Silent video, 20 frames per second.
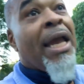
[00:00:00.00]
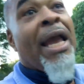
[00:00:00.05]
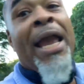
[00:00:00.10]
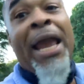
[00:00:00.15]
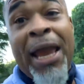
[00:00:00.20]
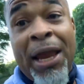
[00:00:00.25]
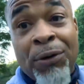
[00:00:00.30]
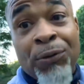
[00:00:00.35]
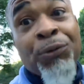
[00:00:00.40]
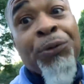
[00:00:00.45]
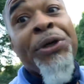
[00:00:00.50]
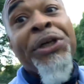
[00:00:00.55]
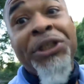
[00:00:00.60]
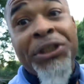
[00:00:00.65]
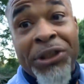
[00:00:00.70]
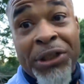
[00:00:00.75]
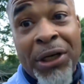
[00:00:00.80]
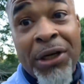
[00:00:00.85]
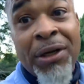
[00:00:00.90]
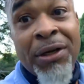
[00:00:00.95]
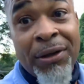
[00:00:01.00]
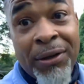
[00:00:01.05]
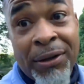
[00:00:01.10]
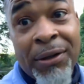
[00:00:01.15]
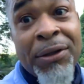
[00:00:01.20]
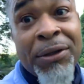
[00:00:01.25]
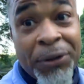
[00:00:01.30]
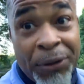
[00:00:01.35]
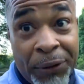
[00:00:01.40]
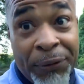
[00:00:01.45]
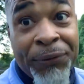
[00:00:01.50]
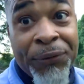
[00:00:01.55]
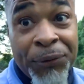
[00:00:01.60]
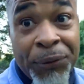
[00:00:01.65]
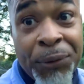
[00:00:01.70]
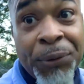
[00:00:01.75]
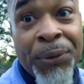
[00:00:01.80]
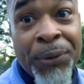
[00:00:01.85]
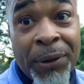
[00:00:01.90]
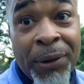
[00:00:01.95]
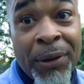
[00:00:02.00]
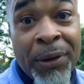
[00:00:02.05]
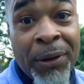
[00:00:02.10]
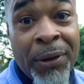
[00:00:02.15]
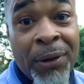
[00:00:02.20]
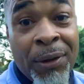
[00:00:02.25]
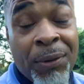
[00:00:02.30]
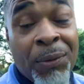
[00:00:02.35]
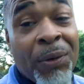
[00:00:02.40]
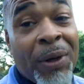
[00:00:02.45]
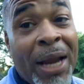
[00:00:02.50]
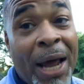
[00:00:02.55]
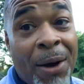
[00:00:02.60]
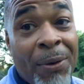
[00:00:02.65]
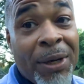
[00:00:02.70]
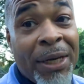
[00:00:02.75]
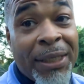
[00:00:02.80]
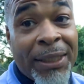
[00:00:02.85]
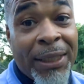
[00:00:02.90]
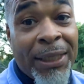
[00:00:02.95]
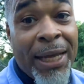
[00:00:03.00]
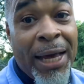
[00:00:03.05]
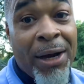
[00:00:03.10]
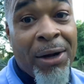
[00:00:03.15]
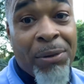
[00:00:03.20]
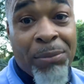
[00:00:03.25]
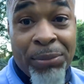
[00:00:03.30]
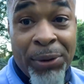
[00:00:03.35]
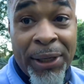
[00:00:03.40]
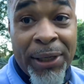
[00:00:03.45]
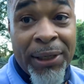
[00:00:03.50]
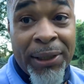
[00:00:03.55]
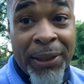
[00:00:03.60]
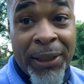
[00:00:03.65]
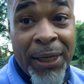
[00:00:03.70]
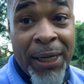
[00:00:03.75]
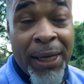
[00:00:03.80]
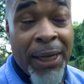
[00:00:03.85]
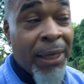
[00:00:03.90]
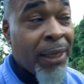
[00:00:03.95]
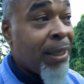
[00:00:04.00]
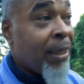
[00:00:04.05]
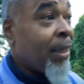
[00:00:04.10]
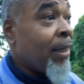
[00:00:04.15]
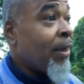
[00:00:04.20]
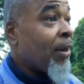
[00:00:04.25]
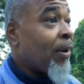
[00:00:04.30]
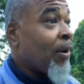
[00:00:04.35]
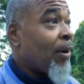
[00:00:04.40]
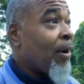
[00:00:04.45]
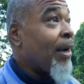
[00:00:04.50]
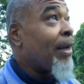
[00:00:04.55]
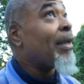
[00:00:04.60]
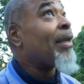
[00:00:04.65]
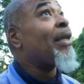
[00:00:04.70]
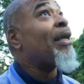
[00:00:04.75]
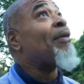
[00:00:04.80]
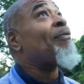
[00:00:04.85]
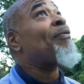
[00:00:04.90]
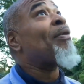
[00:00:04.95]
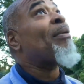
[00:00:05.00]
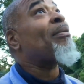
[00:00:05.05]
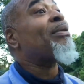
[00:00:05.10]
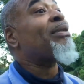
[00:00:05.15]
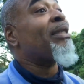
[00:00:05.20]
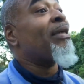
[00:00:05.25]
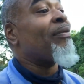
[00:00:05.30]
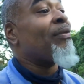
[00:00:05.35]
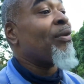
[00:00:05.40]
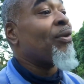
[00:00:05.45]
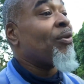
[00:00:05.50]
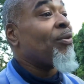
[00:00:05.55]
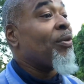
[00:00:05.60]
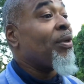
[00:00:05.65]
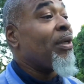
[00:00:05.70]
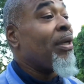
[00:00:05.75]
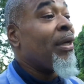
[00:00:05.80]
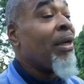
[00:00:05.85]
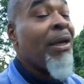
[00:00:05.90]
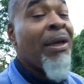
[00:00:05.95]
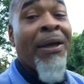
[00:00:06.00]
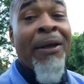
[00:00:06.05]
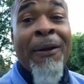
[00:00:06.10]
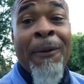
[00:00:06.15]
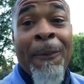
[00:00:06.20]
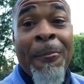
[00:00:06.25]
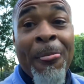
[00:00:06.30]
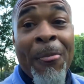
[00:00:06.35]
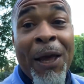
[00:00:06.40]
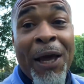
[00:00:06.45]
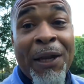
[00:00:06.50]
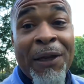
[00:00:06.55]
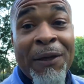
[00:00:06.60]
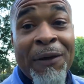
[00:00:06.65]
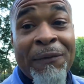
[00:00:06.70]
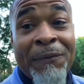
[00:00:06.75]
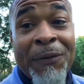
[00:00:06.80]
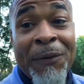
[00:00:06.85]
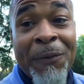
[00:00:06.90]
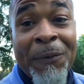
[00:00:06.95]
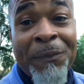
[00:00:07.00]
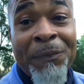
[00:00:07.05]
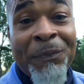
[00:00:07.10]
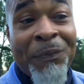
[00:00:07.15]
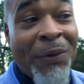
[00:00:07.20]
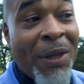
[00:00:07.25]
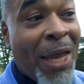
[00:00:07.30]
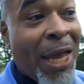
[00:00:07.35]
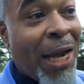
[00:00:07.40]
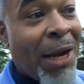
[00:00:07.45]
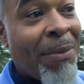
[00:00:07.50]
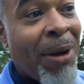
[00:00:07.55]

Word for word: and reach your food without getting a ladder and breaking your neck. All right, Lead Farmer 73, I love you and I'm